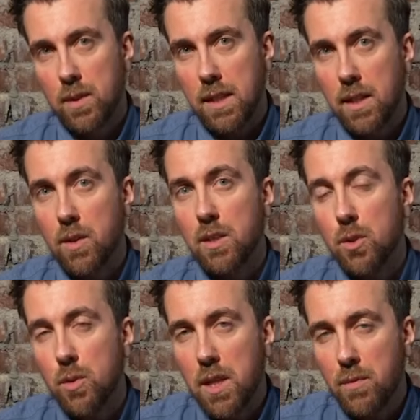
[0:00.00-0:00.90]
that are in
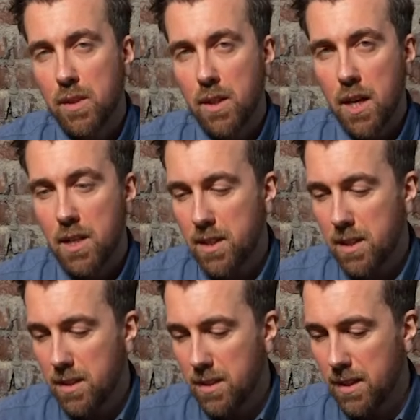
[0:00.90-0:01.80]
2 different
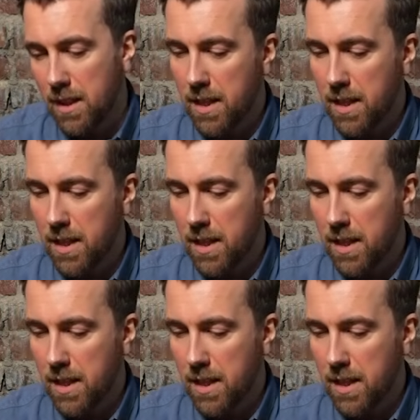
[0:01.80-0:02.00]
alliances.